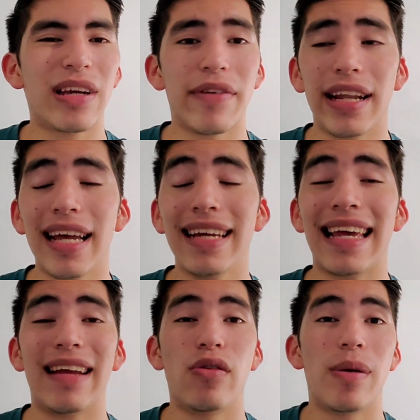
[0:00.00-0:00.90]
give it a like,
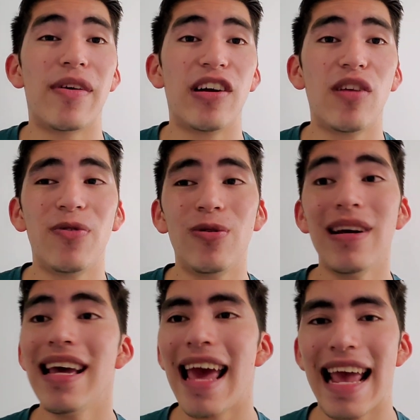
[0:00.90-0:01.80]
and it would be very helpful.